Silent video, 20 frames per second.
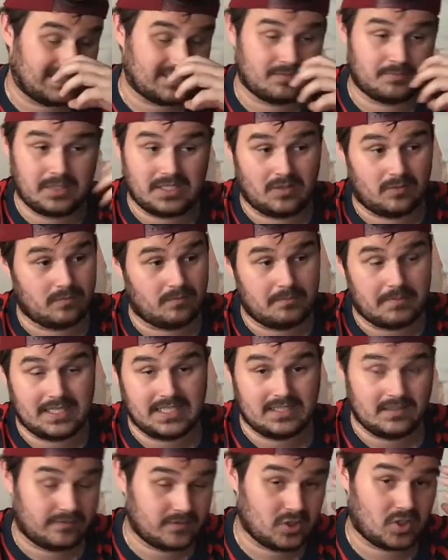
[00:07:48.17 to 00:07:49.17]
have been on
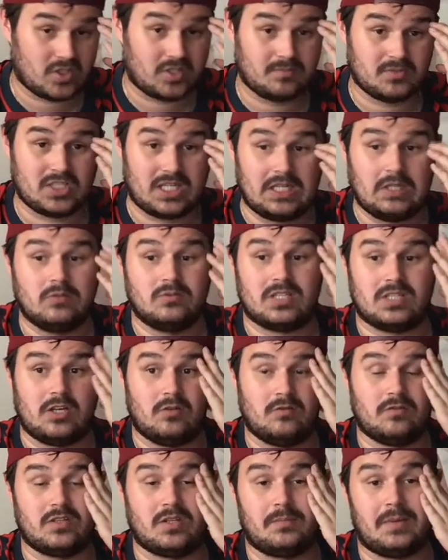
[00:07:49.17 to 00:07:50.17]
many Tottenham channels
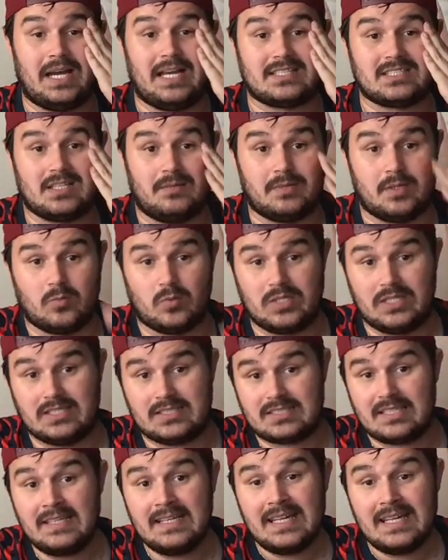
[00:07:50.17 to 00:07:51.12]
over the past couple of weeks,